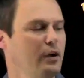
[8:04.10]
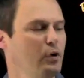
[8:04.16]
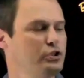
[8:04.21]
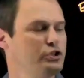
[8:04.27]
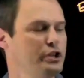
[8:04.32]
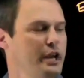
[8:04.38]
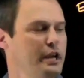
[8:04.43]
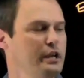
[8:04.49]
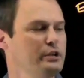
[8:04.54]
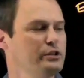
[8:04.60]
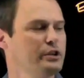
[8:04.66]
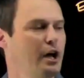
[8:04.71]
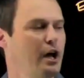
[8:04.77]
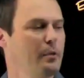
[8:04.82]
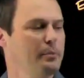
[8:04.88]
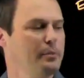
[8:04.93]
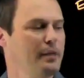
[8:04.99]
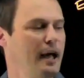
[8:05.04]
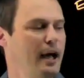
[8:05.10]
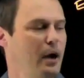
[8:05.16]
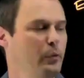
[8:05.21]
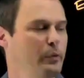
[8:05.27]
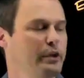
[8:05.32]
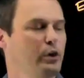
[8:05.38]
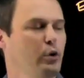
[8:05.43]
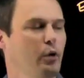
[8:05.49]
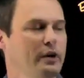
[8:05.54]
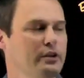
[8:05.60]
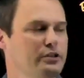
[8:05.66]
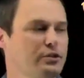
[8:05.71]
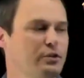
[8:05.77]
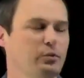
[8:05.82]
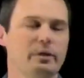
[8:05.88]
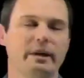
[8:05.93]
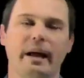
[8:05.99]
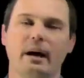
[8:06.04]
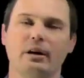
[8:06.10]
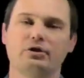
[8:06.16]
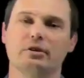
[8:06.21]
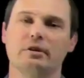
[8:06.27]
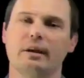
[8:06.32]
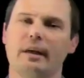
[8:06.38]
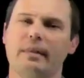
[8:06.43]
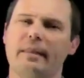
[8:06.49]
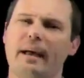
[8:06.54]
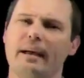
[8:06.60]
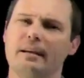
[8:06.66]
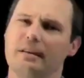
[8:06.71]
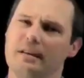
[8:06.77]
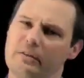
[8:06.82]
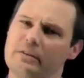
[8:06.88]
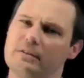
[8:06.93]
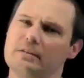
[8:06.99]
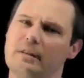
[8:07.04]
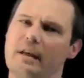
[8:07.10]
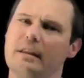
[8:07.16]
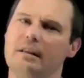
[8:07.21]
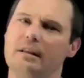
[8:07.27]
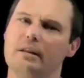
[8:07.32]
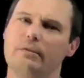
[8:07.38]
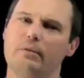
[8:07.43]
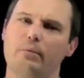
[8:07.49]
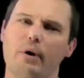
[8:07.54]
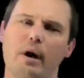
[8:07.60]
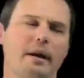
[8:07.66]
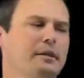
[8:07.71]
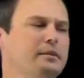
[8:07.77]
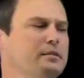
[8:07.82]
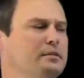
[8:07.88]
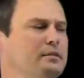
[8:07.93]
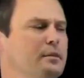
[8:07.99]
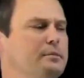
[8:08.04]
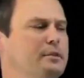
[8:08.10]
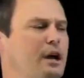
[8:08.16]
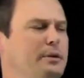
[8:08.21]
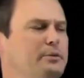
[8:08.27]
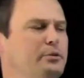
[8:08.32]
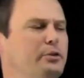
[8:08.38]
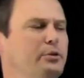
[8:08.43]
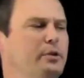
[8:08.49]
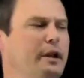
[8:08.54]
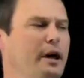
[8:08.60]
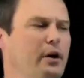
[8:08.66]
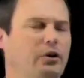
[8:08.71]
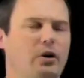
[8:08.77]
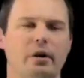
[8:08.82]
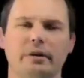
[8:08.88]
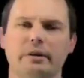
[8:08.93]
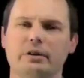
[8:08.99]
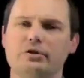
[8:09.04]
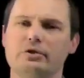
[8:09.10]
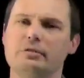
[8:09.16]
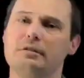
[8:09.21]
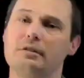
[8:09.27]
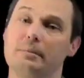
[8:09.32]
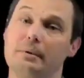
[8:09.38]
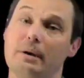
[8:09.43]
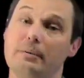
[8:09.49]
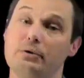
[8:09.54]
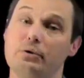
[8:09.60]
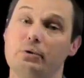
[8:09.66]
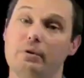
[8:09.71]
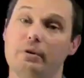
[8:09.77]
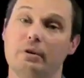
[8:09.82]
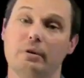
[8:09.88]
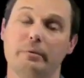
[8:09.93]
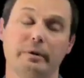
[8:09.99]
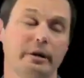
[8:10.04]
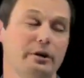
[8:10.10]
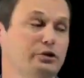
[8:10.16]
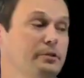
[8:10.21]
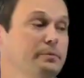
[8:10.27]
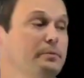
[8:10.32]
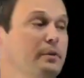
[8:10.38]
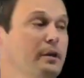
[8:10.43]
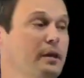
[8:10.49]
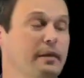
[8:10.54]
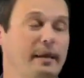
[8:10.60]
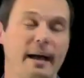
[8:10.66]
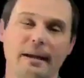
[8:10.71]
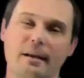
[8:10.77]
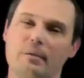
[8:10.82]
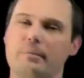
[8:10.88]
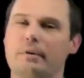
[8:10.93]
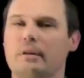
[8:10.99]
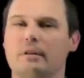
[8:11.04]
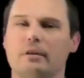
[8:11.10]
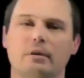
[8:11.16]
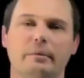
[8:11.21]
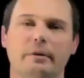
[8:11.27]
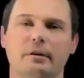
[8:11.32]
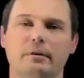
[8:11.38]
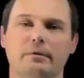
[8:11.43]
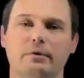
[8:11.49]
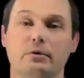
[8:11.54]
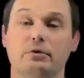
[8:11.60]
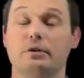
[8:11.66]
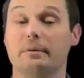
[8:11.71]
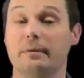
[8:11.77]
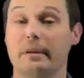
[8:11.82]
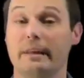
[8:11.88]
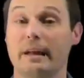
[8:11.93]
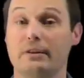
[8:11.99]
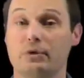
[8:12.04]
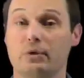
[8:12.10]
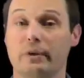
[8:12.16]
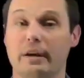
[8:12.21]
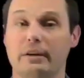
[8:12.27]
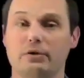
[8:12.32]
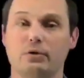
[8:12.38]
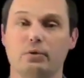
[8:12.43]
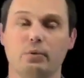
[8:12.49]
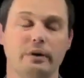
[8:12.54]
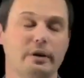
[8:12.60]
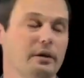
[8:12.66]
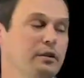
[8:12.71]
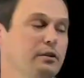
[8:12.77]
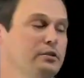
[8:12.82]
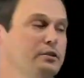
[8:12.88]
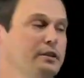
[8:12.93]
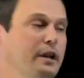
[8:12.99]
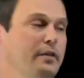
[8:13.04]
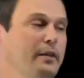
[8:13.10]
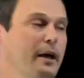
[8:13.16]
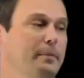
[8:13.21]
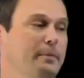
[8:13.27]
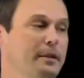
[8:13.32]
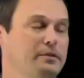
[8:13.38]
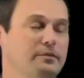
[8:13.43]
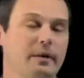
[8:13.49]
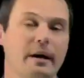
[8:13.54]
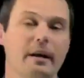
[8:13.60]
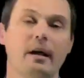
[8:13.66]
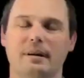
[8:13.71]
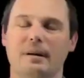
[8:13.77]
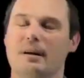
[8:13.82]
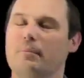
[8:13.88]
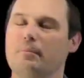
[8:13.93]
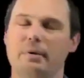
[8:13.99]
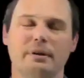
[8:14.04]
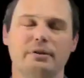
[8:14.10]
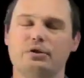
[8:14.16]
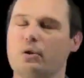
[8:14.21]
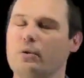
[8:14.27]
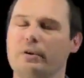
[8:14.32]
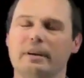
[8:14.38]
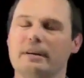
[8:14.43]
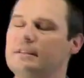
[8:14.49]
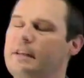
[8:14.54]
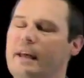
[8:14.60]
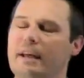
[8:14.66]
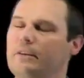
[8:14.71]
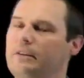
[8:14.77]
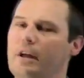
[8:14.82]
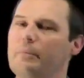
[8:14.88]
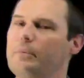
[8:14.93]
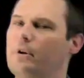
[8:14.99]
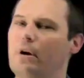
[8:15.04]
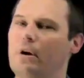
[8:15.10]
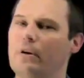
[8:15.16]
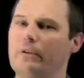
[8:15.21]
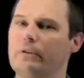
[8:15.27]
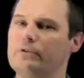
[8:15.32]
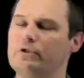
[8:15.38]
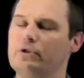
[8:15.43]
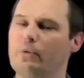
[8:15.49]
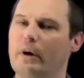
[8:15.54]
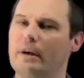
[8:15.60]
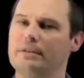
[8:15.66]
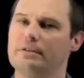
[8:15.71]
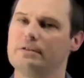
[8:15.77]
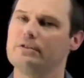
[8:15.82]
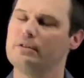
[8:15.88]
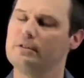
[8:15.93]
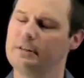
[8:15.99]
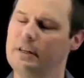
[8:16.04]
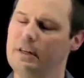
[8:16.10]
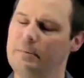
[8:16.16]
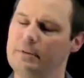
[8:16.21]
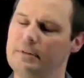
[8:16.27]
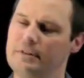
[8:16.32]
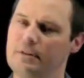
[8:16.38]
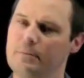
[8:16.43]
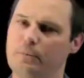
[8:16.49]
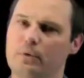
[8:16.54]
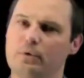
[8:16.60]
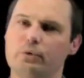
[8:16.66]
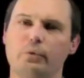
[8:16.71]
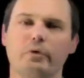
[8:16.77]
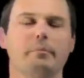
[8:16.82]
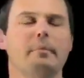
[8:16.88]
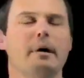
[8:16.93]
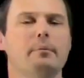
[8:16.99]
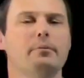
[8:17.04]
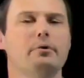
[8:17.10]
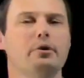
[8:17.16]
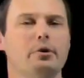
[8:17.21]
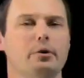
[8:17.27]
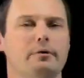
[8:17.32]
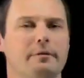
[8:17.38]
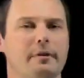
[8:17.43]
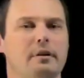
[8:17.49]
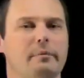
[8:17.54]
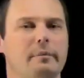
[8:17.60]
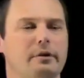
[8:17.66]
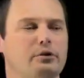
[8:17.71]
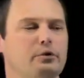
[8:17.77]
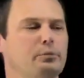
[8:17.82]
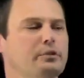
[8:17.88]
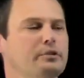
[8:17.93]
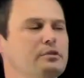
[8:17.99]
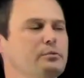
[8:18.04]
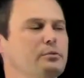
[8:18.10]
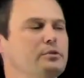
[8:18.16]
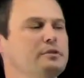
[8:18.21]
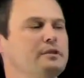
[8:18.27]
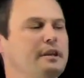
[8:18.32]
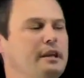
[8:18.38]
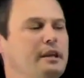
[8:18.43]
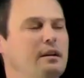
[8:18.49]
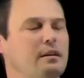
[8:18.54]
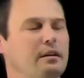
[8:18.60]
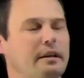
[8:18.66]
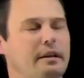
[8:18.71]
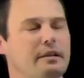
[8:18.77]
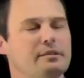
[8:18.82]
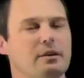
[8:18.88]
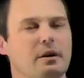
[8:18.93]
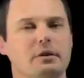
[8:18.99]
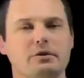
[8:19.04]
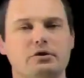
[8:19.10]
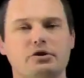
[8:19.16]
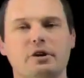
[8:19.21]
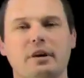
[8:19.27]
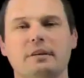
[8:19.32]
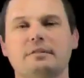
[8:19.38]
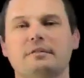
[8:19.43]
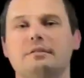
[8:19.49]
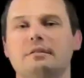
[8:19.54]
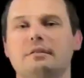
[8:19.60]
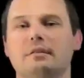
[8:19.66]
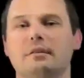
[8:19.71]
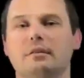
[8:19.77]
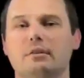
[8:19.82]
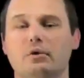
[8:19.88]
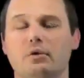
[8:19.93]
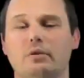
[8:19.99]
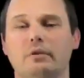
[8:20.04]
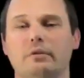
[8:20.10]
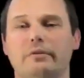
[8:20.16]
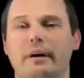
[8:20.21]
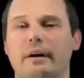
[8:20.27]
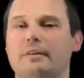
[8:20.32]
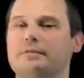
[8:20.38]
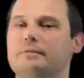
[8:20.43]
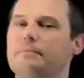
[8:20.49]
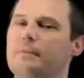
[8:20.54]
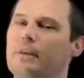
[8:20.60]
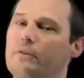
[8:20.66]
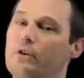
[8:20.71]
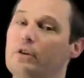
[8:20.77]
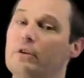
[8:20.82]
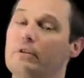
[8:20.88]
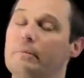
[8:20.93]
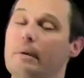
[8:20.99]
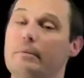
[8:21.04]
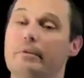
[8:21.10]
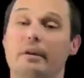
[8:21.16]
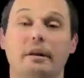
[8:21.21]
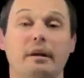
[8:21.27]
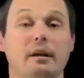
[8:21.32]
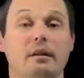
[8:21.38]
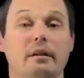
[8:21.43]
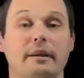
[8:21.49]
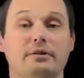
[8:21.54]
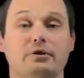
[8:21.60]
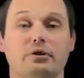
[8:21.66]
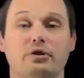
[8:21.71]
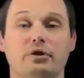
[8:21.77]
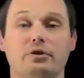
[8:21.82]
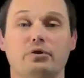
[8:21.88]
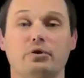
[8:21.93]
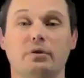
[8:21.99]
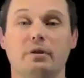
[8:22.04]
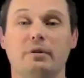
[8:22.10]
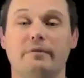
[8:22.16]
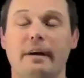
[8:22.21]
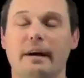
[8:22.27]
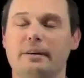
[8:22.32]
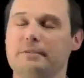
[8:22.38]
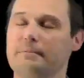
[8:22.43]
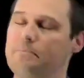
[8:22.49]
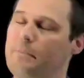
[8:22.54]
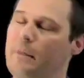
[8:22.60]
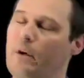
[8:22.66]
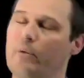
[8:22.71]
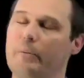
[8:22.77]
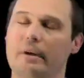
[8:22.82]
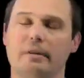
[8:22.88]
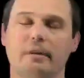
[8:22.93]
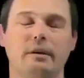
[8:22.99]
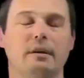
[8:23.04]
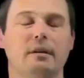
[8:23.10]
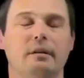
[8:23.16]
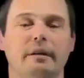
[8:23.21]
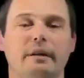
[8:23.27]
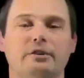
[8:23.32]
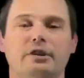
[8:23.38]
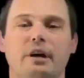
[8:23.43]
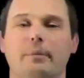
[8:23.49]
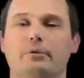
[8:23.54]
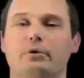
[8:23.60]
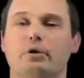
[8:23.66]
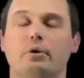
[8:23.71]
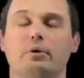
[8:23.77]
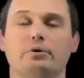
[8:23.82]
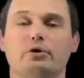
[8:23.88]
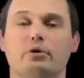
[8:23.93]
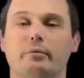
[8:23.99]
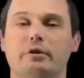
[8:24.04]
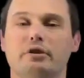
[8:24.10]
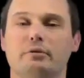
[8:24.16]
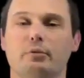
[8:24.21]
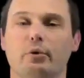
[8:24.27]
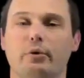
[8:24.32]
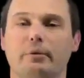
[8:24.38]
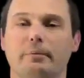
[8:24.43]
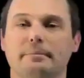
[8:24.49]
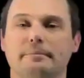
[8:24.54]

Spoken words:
change up how we quench the reaction, and that can give us slightly different products. Sometimes we do an aldol addition, sometimes we do an elimination, and that can be a little bit confusing, and that's okay too. We can understand that. That's fine. But don't get tangled up in all those nuances. Keep it simple. Remember your fundamental principles. Enolates are just nucleophiles. If you can remember that enolates are just nucleophiles, that will make the enolate chapter go so much smoother.